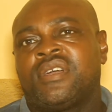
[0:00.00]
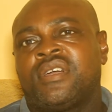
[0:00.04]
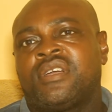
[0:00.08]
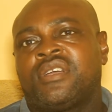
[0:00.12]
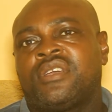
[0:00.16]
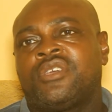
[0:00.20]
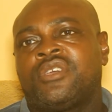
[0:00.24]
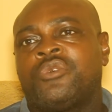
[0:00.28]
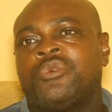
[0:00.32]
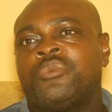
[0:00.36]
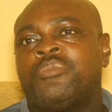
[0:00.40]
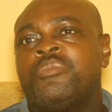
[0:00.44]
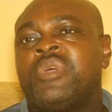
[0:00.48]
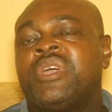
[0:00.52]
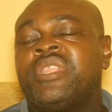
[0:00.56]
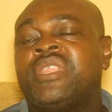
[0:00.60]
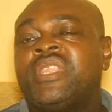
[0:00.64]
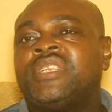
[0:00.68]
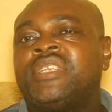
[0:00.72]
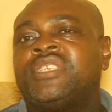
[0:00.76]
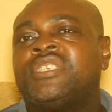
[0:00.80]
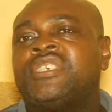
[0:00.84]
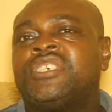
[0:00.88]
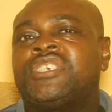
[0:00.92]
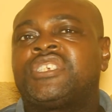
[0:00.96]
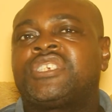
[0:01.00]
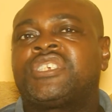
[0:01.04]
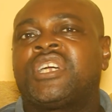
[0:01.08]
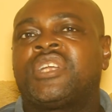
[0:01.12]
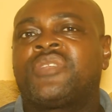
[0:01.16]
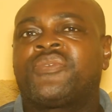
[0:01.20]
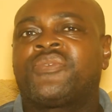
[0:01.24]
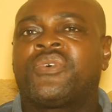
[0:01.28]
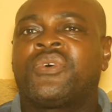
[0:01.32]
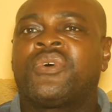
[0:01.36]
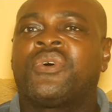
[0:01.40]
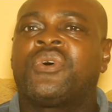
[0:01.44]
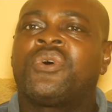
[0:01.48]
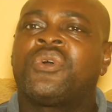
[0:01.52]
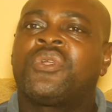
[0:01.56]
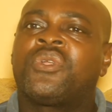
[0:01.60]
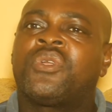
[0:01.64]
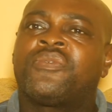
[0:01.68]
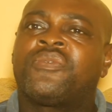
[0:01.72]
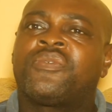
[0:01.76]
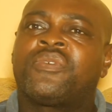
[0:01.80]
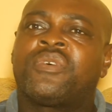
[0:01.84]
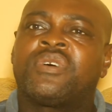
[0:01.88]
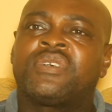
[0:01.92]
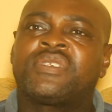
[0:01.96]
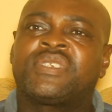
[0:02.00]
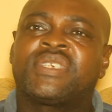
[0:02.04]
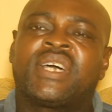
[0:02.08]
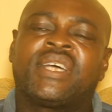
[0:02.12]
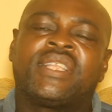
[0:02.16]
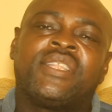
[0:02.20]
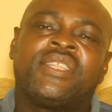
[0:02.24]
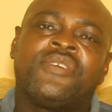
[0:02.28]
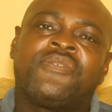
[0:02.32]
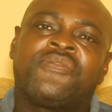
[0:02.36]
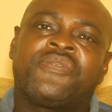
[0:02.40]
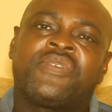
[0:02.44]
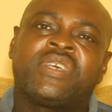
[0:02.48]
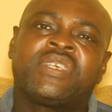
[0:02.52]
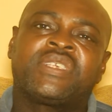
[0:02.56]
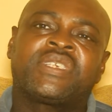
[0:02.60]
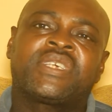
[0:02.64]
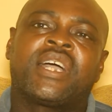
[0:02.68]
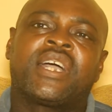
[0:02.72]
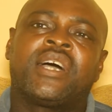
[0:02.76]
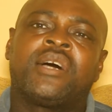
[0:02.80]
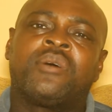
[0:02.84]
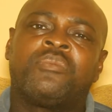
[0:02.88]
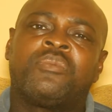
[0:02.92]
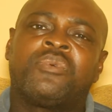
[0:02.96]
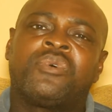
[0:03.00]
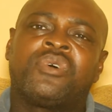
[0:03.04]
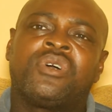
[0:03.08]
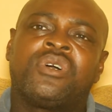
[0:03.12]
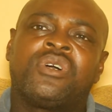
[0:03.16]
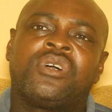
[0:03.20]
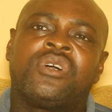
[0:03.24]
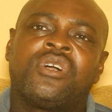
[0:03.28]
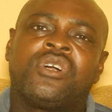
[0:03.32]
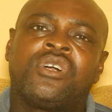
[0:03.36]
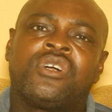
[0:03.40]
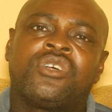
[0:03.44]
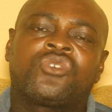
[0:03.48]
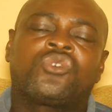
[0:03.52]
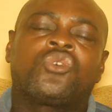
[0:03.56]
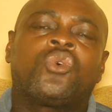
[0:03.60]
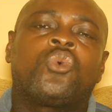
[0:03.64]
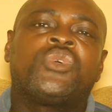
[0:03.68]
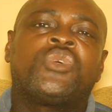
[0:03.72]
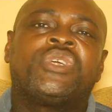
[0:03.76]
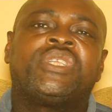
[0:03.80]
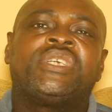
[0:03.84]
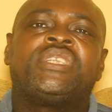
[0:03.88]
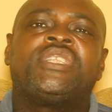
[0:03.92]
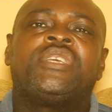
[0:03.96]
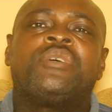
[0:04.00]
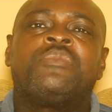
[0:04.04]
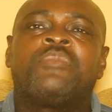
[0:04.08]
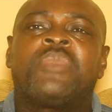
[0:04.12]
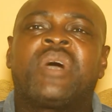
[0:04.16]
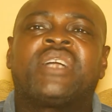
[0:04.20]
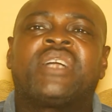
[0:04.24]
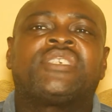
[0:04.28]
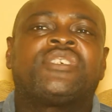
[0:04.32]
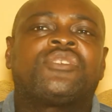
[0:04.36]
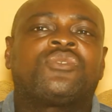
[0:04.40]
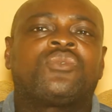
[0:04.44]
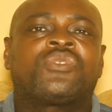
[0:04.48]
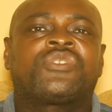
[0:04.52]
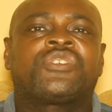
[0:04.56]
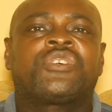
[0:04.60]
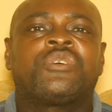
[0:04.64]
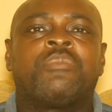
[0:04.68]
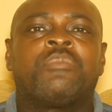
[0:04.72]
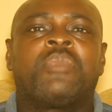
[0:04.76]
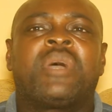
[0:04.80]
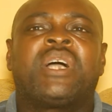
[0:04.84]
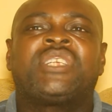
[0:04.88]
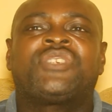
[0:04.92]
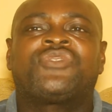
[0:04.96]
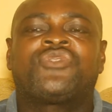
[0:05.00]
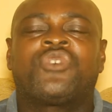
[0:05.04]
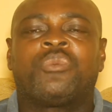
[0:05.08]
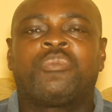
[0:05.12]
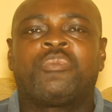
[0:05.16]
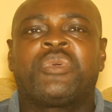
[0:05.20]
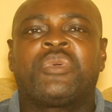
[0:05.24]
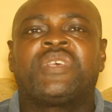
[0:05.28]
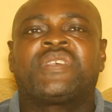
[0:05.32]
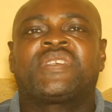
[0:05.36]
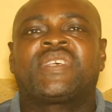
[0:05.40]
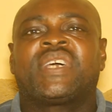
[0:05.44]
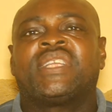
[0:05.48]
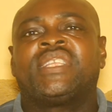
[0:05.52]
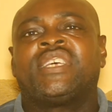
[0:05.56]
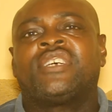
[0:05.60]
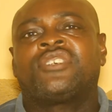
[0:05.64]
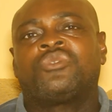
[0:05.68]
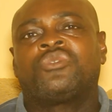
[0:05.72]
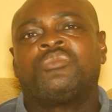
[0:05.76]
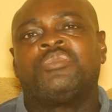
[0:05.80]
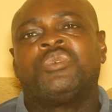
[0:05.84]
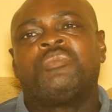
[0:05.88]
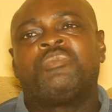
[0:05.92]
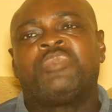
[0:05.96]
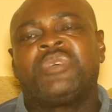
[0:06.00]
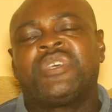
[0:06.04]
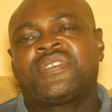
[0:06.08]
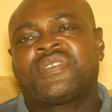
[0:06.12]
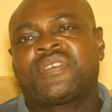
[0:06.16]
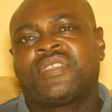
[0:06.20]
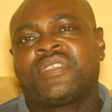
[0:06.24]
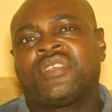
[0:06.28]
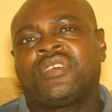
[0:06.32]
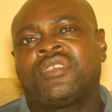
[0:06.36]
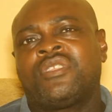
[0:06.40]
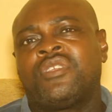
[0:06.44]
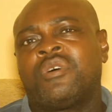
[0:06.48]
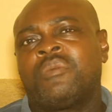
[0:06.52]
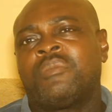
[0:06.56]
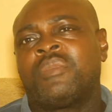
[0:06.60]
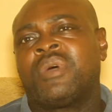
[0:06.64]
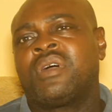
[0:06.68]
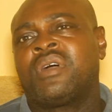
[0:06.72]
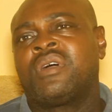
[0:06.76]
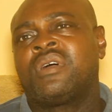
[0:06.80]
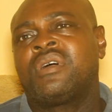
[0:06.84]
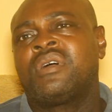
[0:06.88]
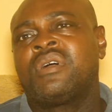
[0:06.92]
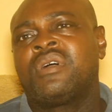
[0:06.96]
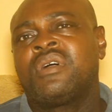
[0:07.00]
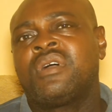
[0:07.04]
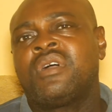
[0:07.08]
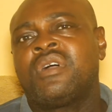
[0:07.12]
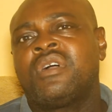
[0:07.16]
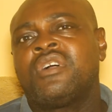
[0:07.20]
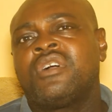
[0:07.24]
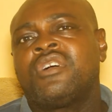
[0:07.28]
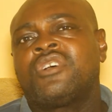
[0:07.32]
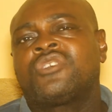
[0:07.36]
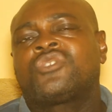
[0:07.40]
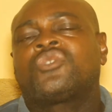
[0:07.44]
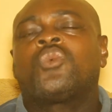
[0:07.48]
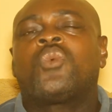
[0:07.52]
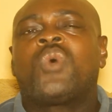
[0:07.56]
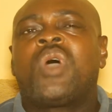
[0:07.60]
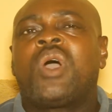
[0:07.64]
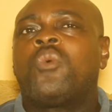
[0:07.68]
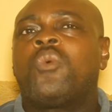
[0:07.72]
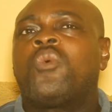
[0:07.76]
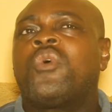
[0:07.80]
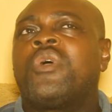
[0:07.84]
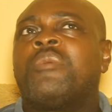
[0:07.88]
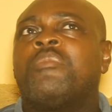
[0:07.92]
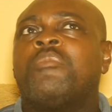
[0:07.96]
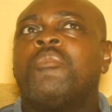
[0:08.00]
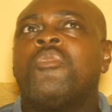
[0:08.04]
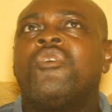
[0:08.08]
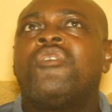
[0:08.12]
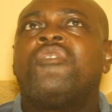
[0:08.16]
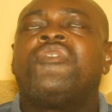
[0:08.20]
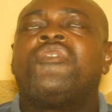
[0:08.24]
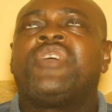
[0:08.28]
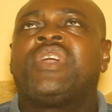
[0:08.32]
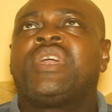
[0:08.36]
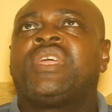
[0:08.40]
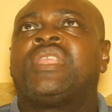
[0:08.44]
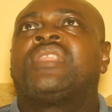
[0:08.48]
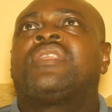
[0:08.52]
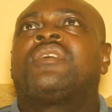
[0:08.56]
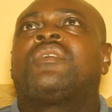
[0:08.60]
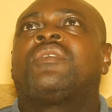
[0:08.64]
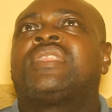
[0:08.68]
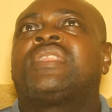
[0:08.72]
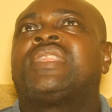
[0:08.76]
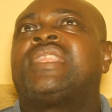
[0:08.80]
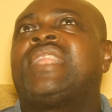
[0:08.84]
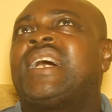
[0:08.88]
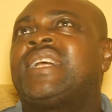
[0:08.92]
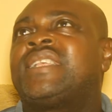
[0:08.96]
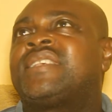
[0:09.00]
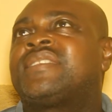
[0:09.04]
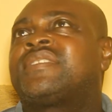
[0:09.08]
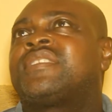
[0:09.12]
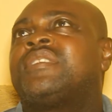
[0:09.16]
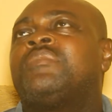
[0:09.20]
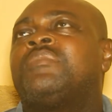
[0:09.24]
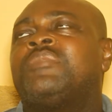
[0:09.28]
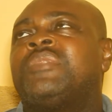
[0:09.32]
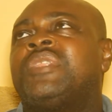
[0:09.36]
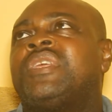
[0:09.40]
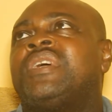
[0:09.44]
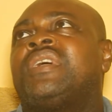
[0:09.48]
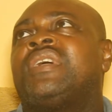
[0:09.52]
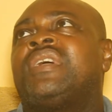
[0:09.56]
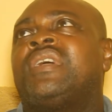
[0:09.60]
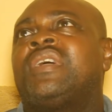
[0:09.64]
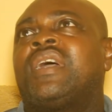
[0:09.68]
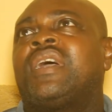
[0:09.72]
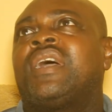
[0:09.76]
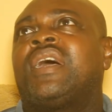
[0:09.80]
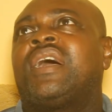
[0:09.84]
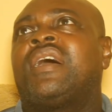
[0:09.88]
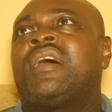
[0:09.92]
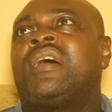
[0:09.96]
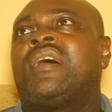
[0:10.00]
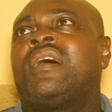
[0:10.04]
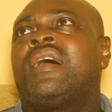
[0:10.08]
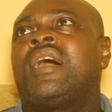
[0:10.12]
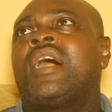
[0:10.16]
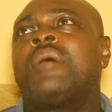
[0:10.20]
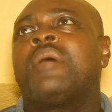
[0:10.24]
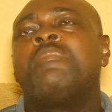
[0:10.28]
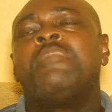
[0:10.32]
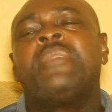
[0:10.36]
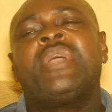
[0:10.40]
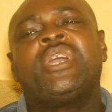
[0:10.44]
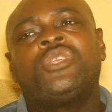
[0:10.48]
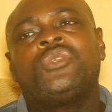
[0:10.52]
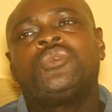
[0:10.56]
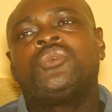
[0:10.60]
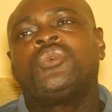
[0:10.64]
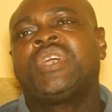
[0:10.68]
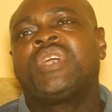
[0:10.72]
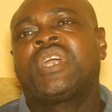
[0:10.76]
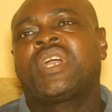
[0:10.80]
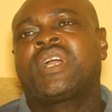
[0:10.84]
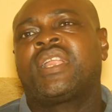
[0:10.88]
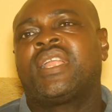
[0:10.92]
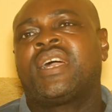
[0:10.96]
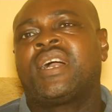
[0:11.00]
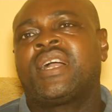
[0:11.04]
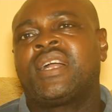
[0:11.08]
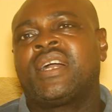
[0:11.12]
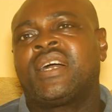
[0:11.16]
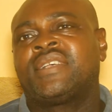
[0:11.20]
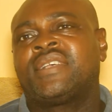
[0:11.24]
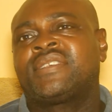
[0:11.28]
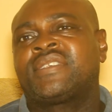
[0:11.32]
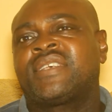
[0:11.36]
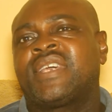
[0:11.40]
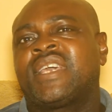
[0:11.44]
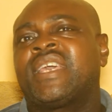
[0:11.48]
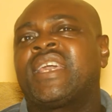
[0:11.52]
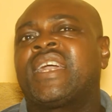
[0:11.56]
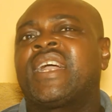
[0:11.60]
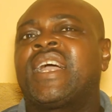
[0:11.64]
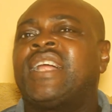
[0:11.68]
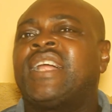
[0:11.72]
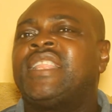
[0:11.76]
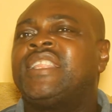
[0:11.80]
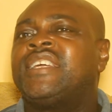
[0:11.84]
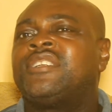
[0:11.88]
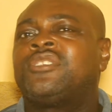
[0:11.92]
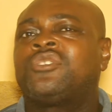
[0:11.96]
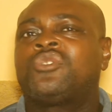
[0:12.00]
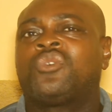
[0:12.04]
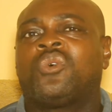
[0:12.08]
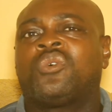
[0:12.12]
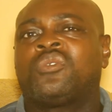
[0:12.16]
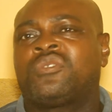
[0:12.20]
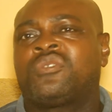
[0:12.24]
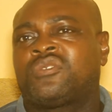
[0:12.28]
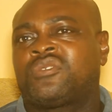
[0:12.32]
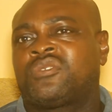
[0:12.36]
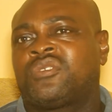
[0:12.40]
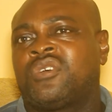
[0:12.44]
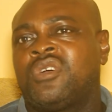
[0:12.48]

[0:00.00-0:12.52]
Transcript: He made the t-shirt for all of us and the face cap. So we did the march. It was a march for peace, and there should be peace in Idoma. So while we were moving on that same day, Amedu Iklaga said he had a thought.